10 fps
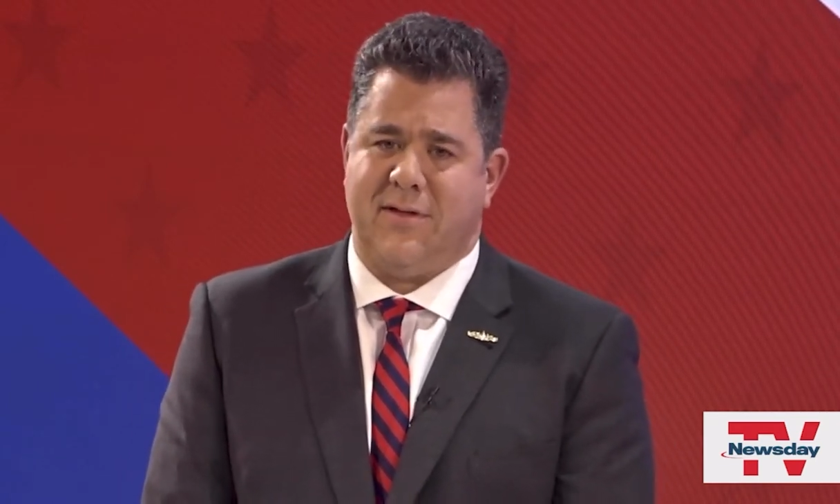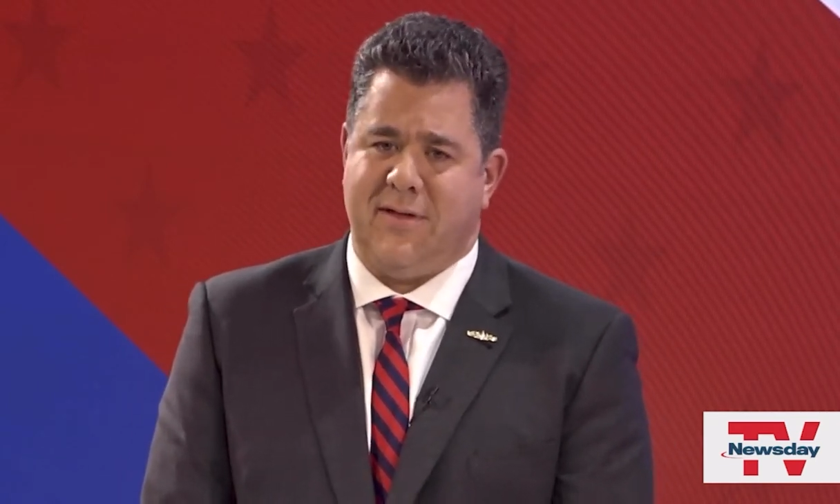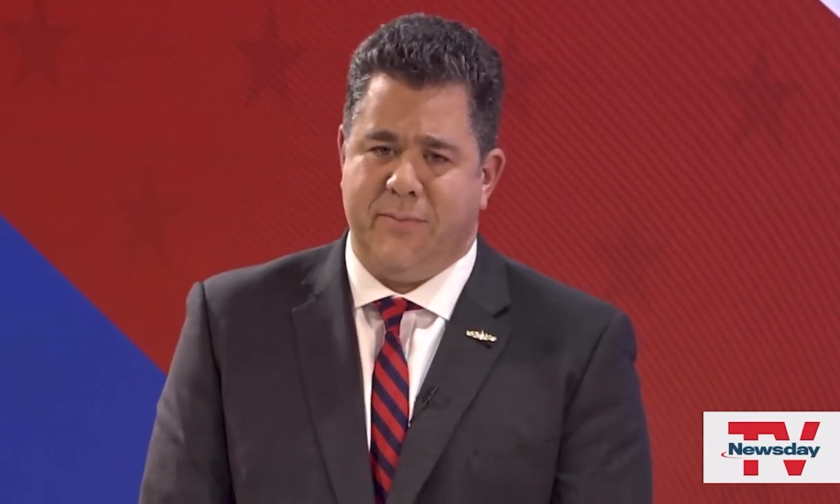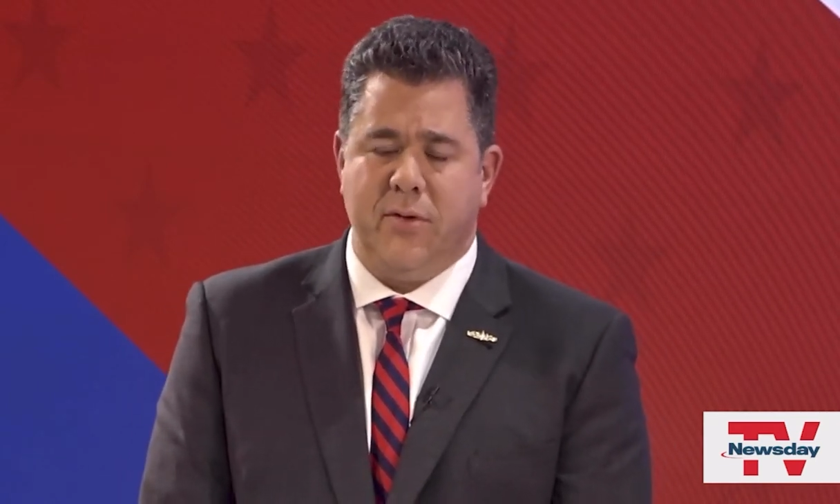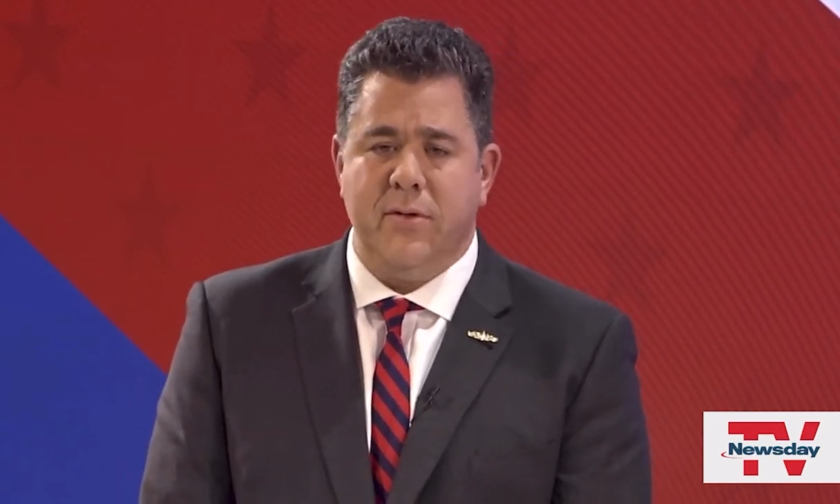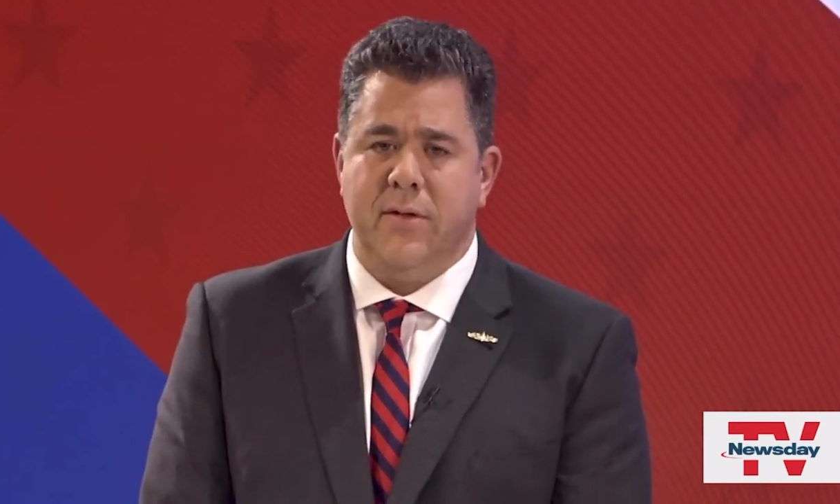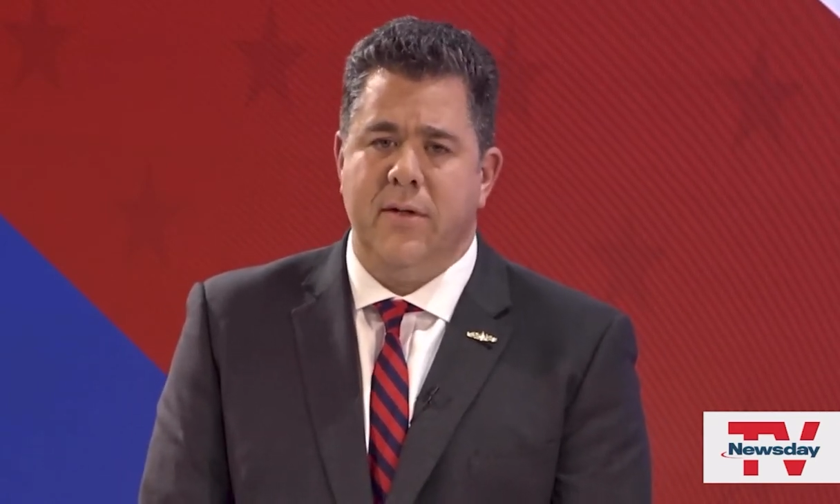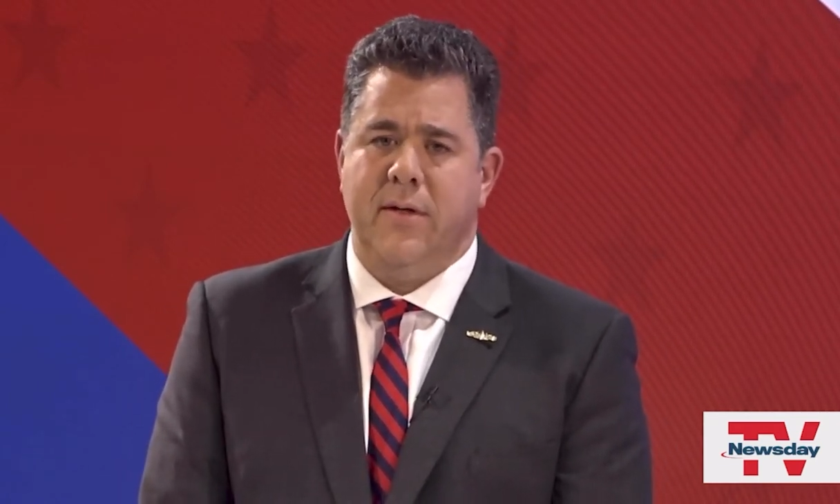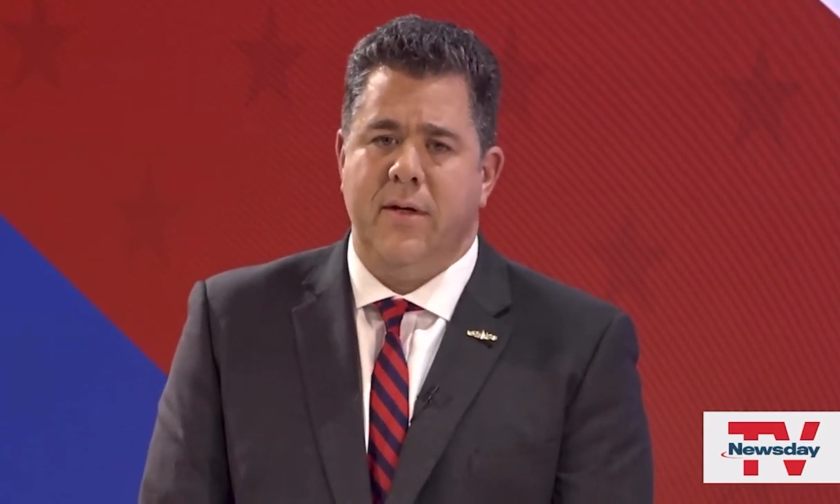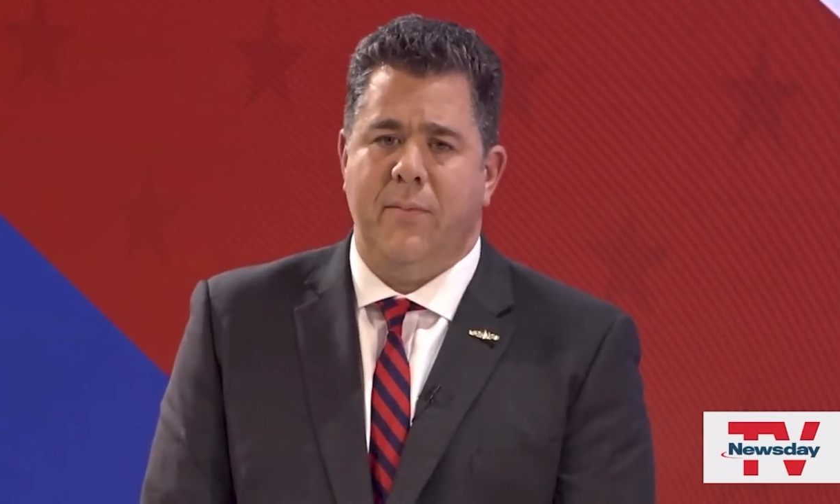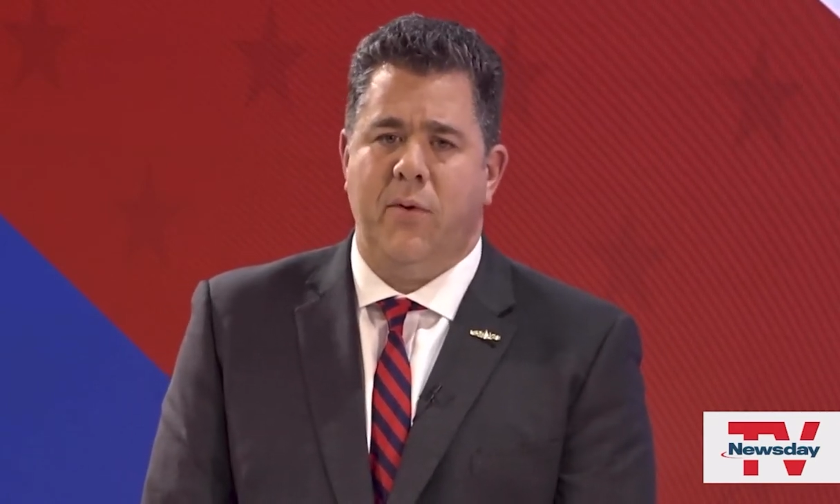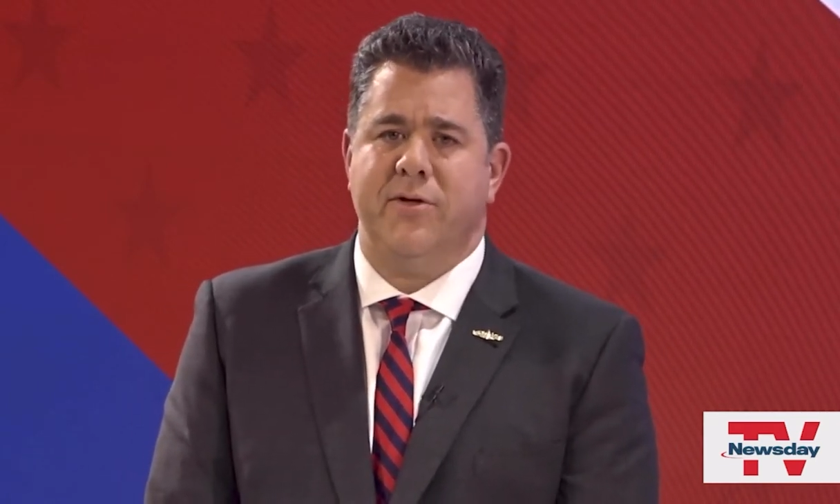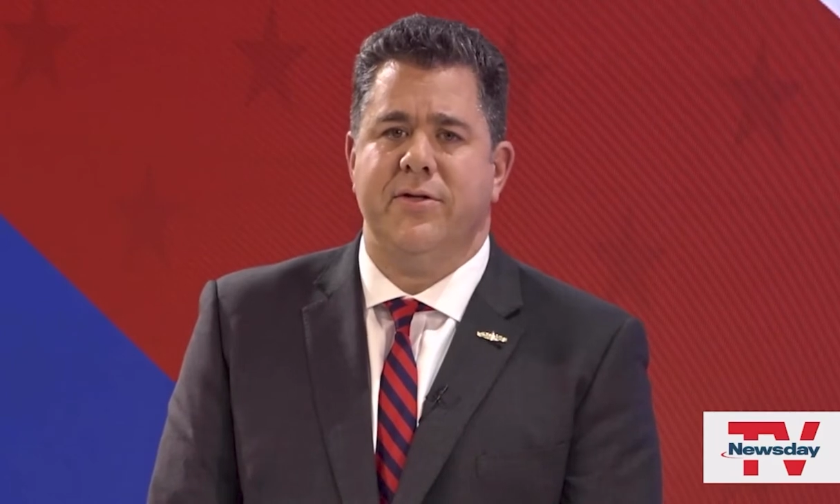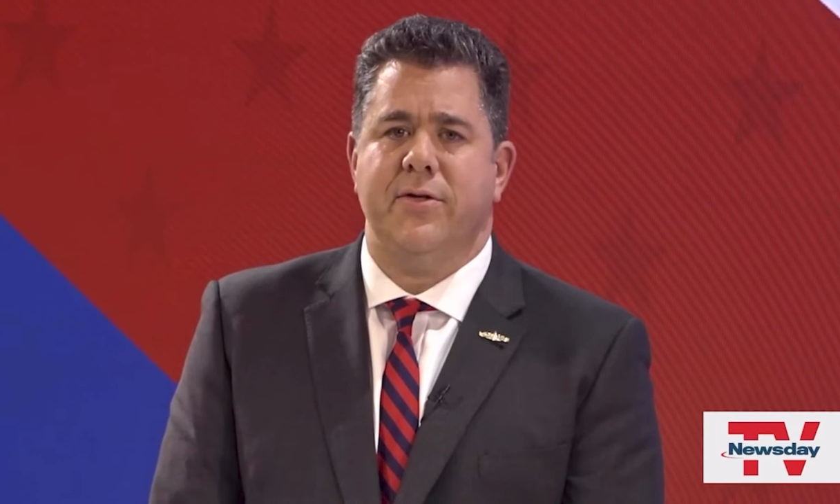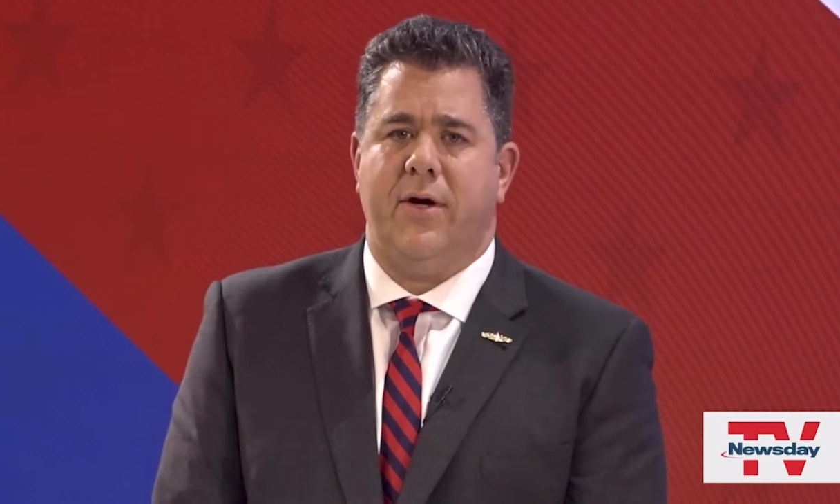liberal
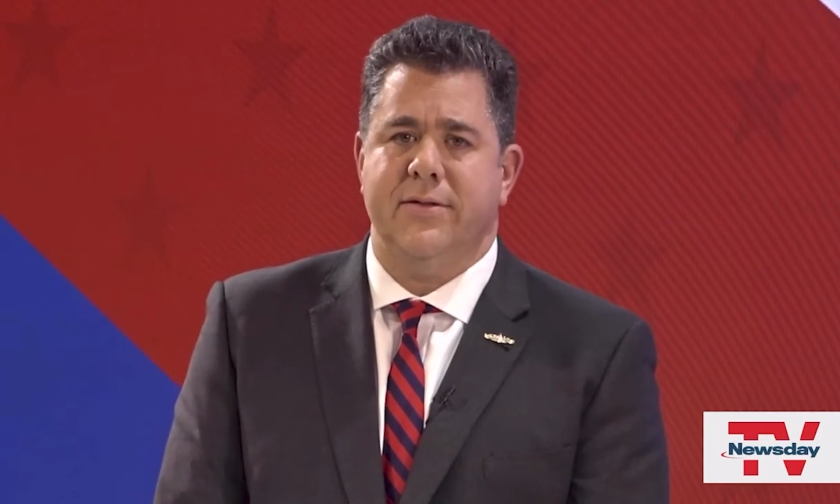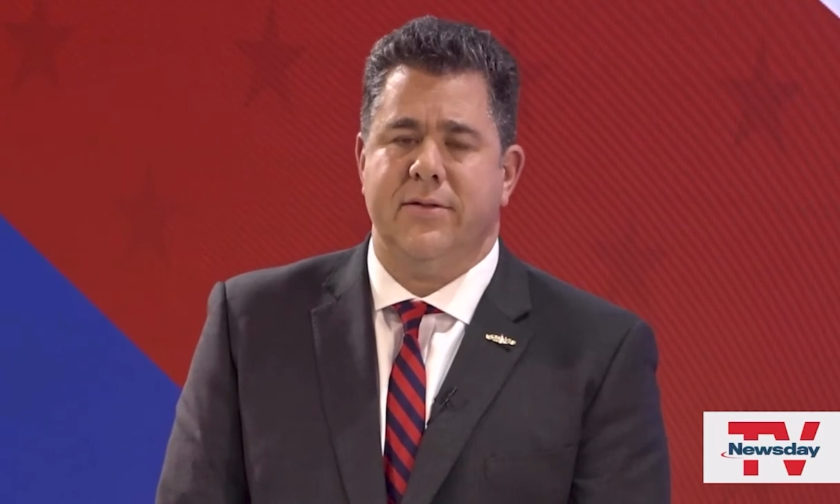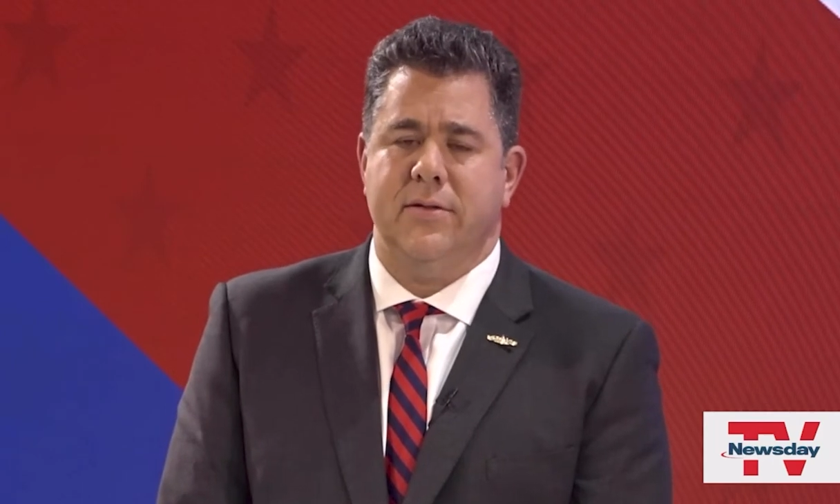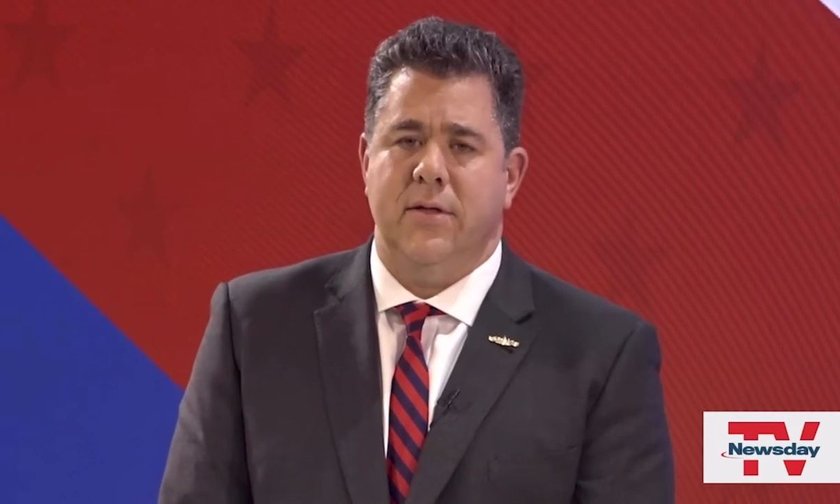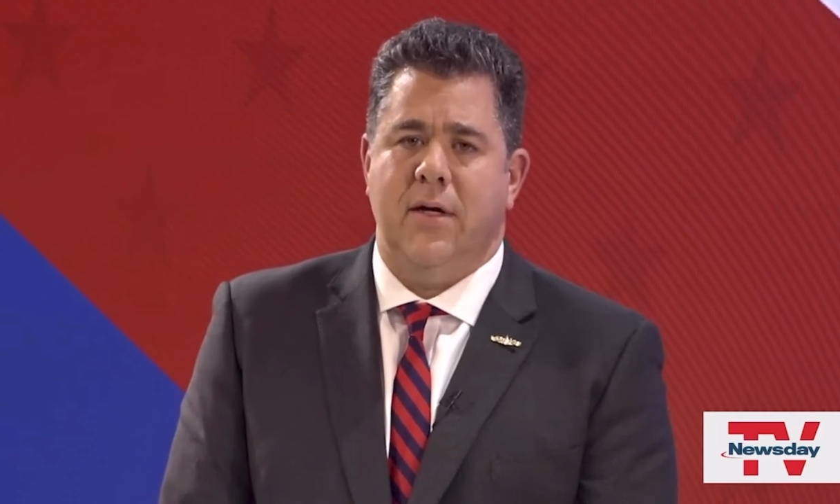abortion laws,